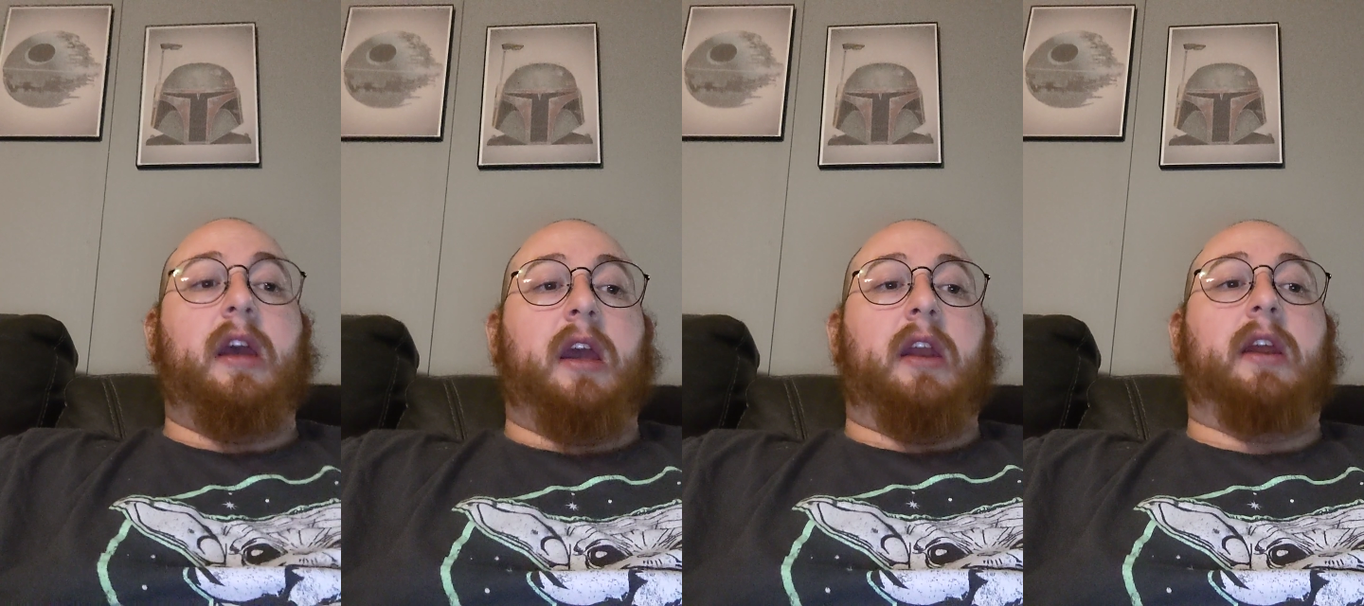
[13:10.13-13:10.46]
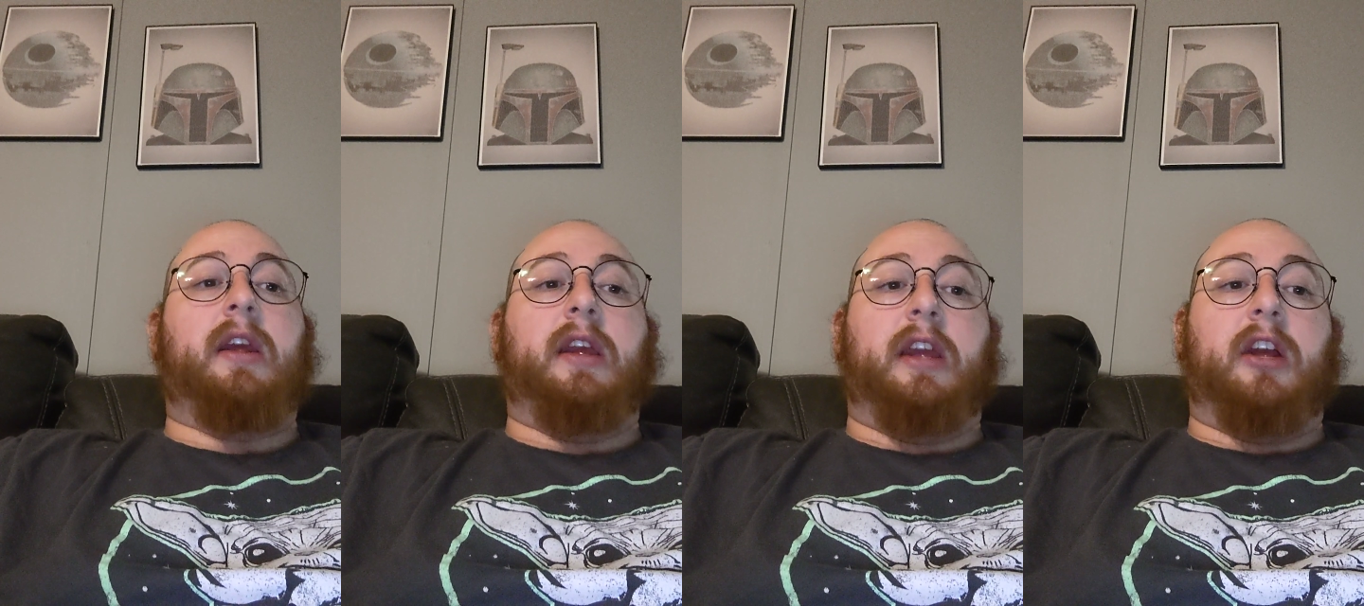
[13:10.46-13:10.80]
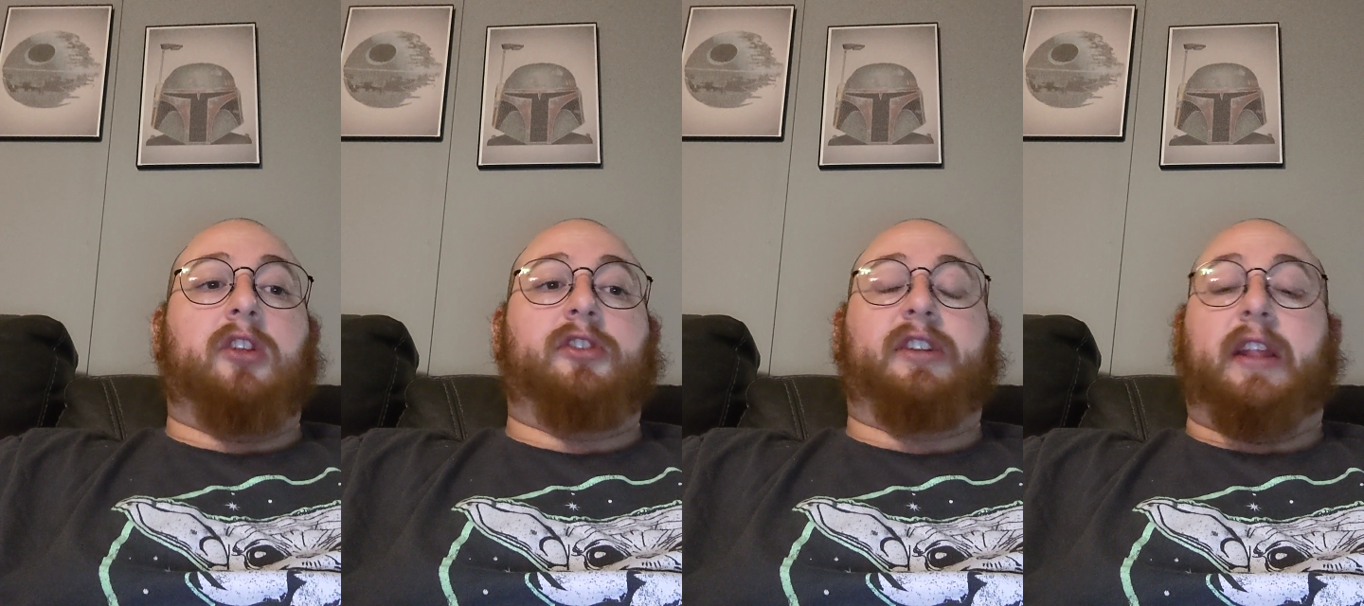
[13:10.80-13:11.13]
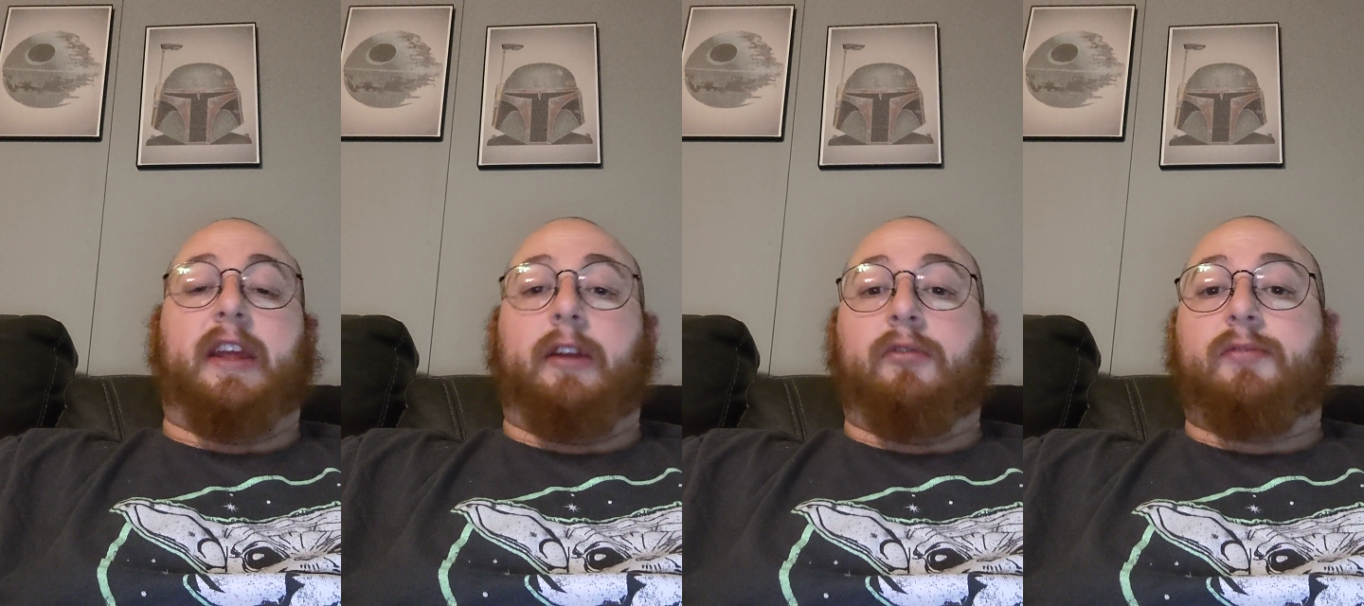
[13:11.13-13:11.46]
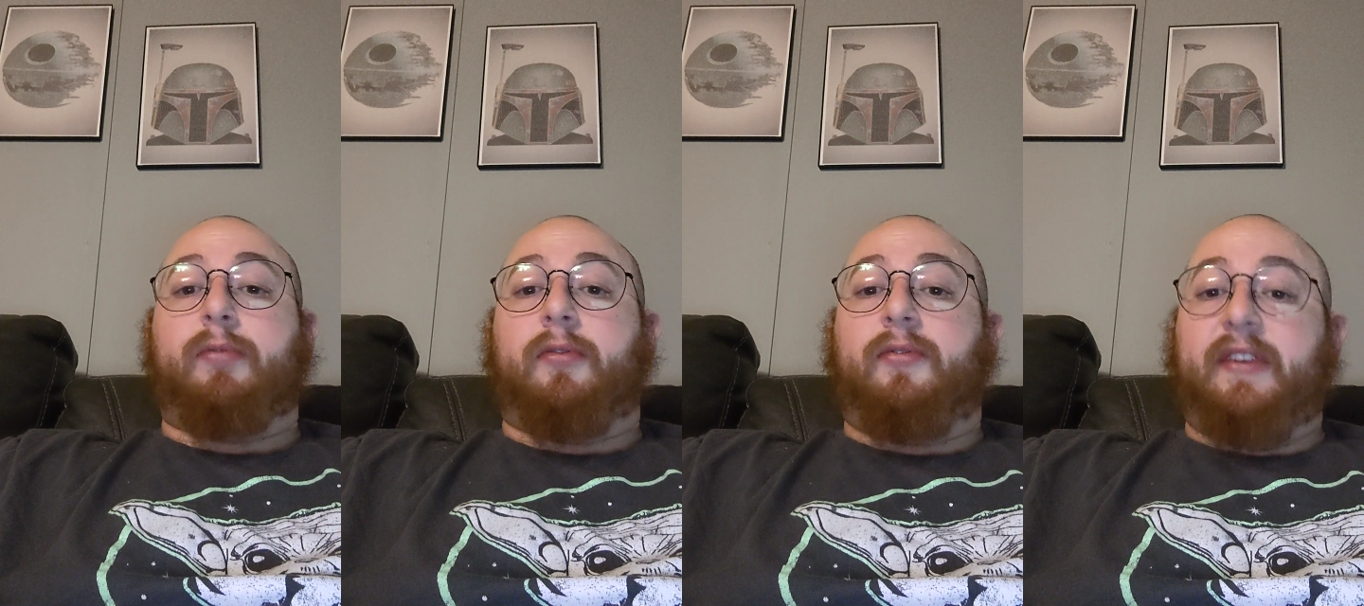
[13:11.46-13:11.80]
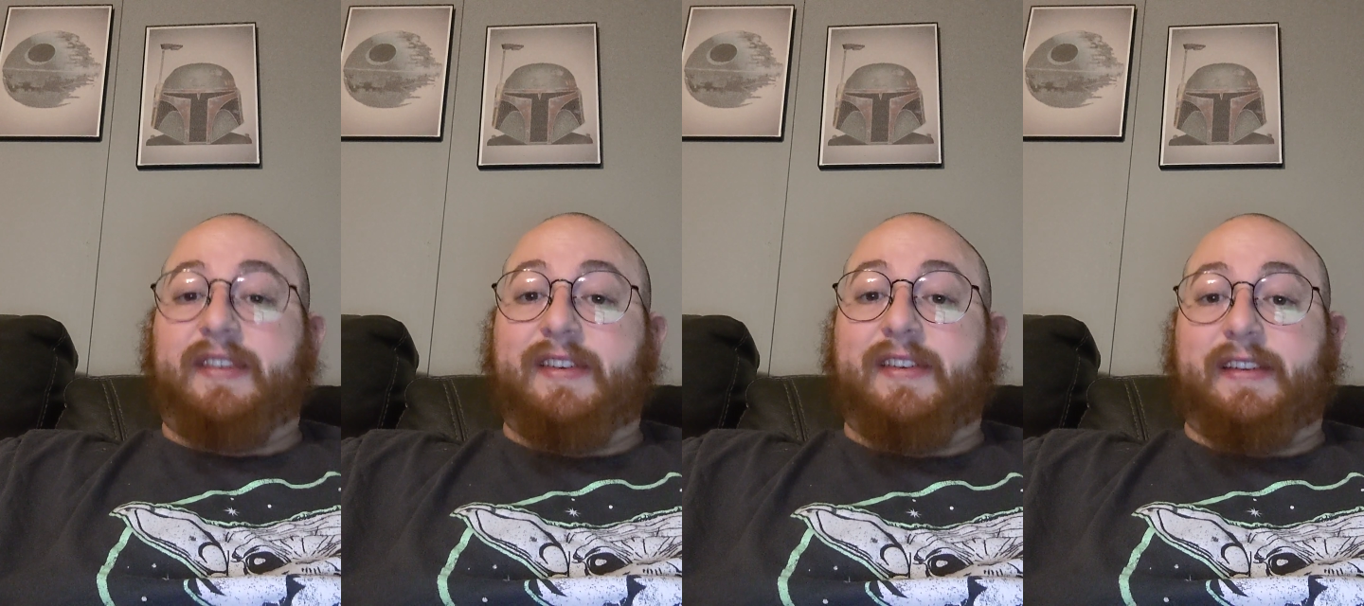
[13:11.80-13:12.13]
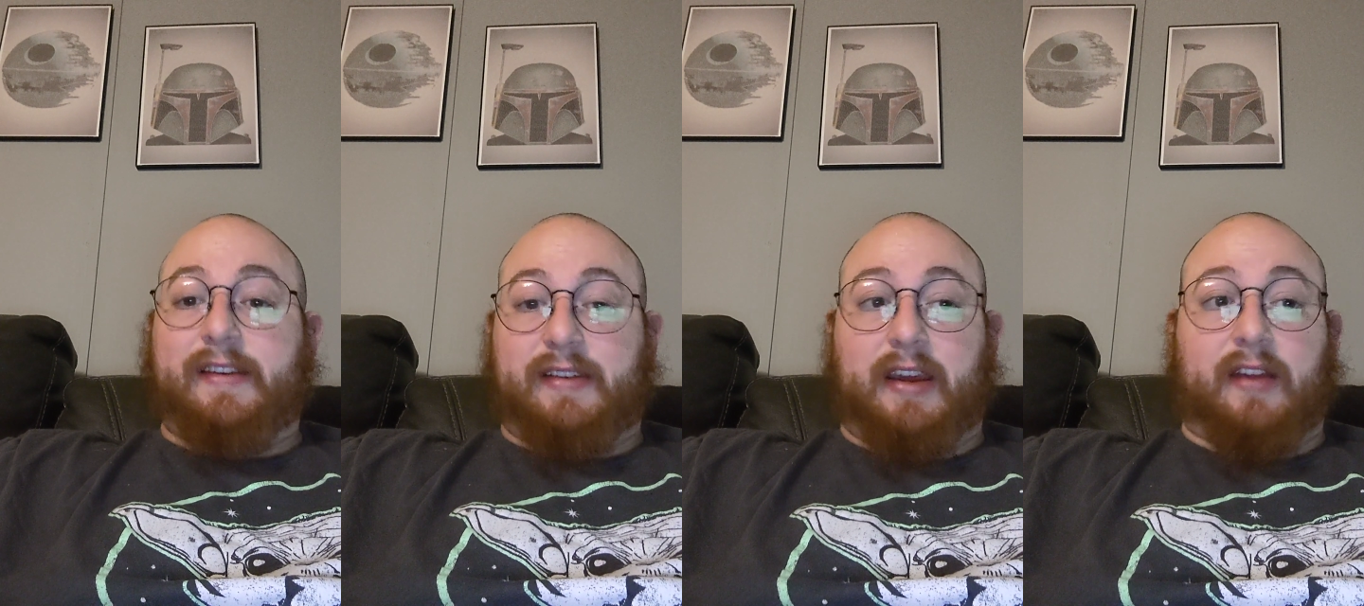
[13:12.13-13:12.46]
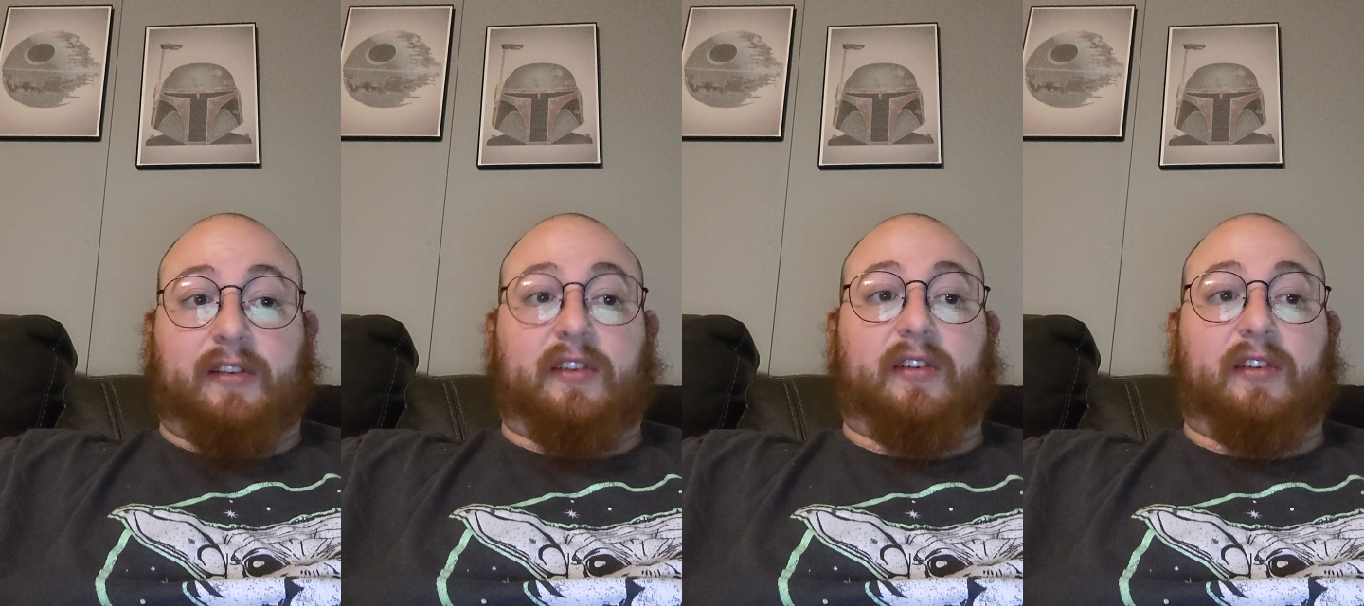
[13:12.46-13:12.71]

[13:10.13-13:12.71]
and an English language proficiency test.